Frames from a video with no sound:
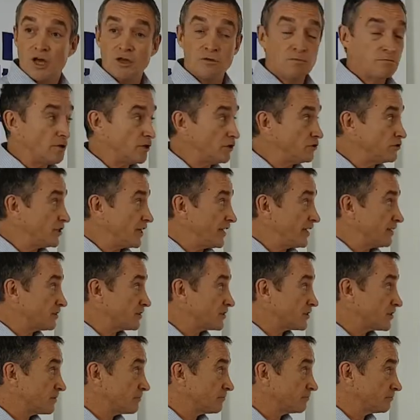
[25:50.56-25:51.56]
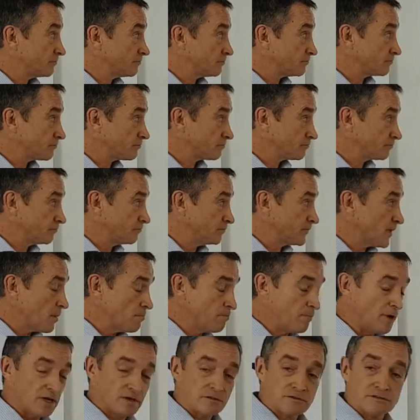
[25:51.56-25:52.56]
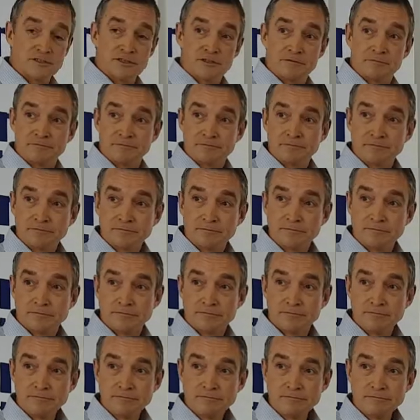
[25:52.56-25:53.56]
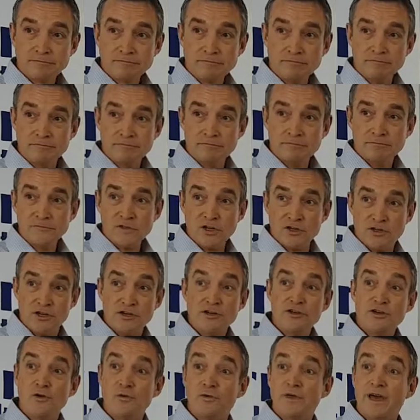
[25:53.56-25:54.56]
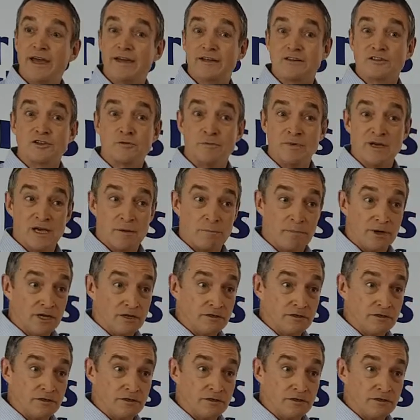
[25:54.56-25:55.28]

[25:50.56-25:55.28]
on budget, but. And you knew there had to be a